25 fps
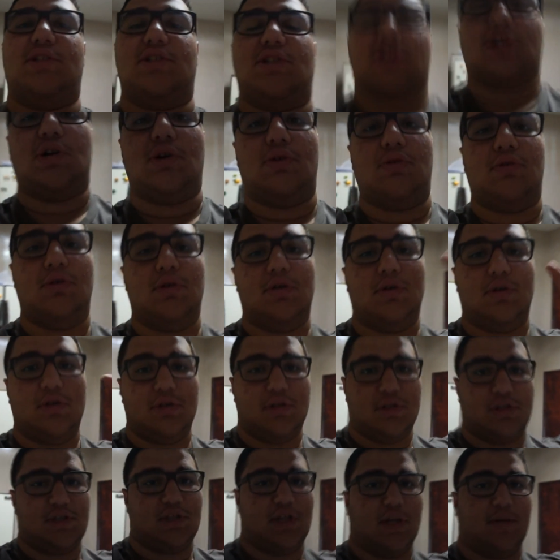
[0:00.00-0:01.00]
So,
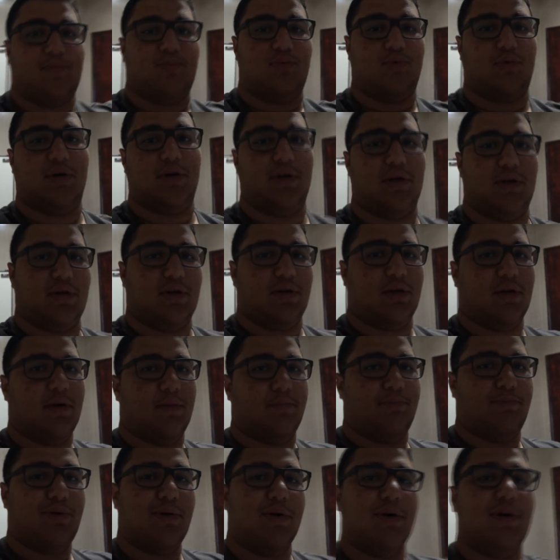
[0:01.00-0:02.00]
step one,
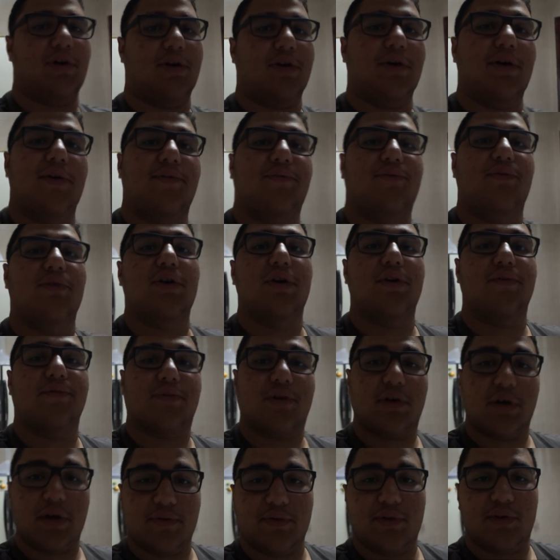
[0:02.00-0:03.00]
put good food in
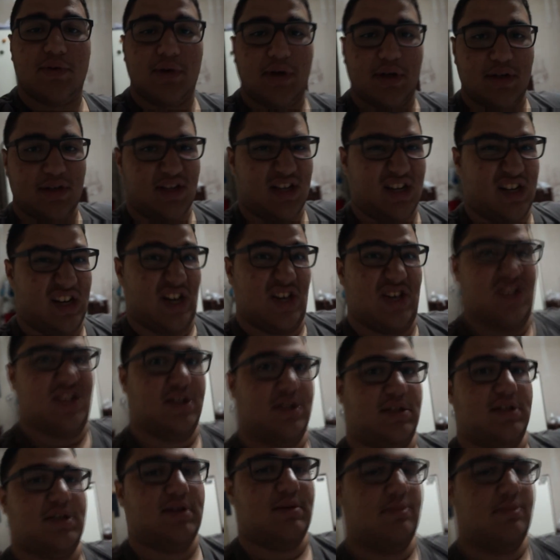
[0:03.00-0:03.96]
front of you and deny it.